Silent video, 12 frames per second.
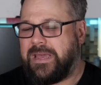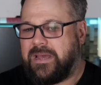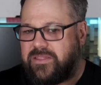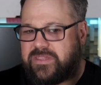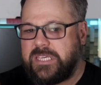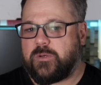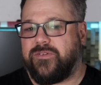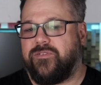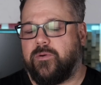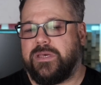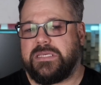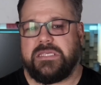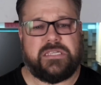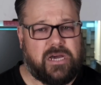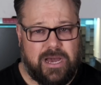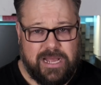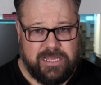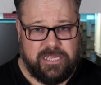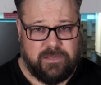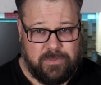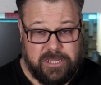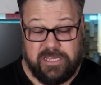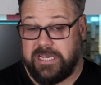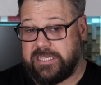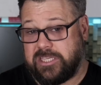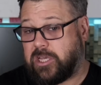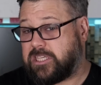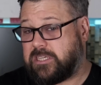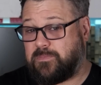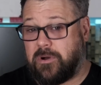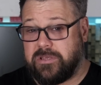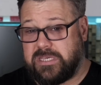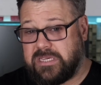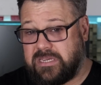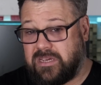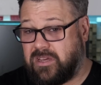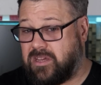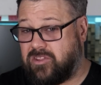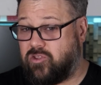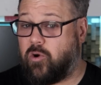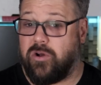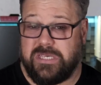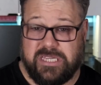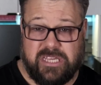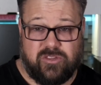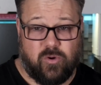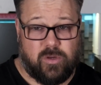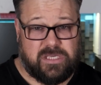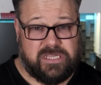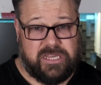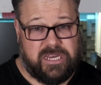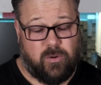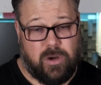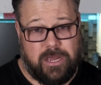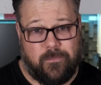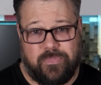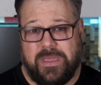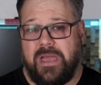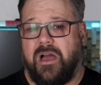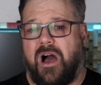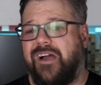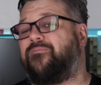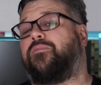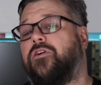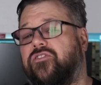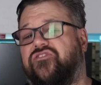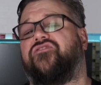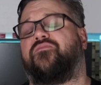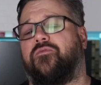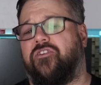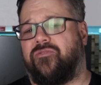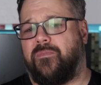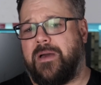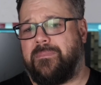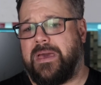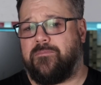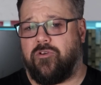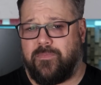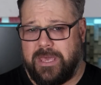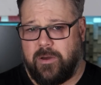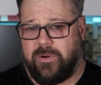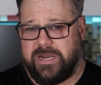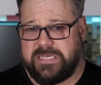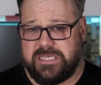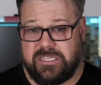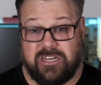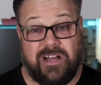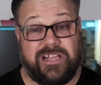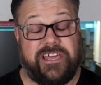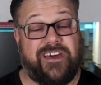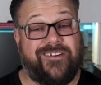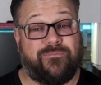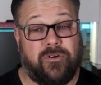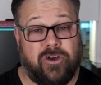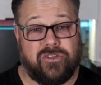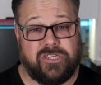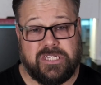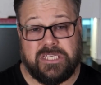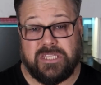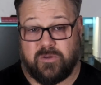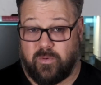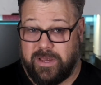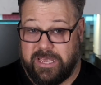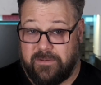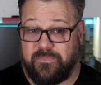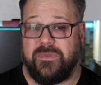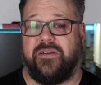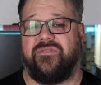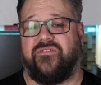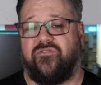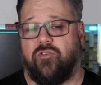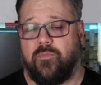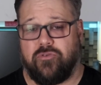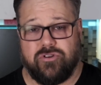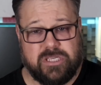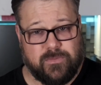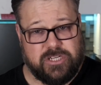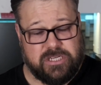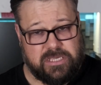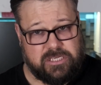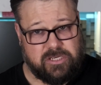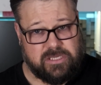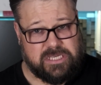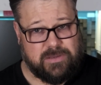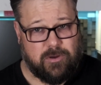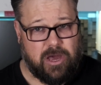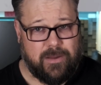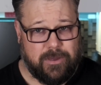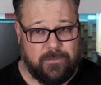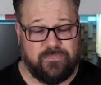This review is entirely independent. It's not sponsored, nor is it endorsed in any way. I've purchased both of my Bambu P1S entirely, and I've purchased 3 of the 4 Prusa machines you can see behind me.